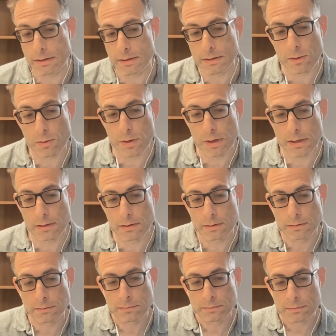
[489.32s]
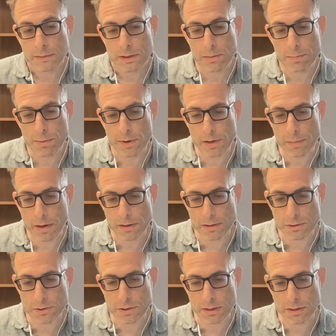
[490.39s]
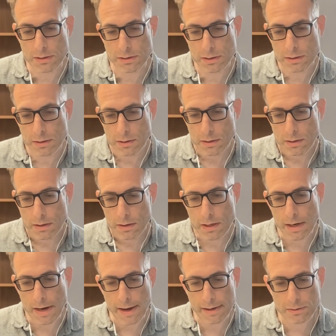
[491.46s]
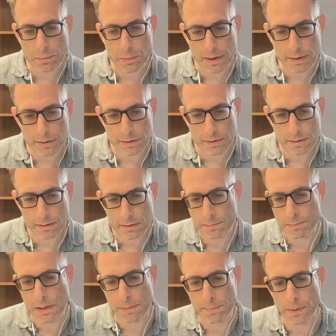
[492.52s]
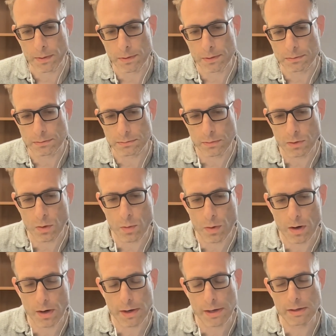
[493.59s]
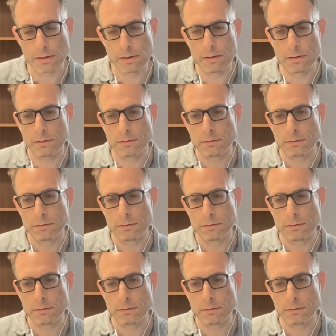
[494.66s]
you pretty much just connect with people who are in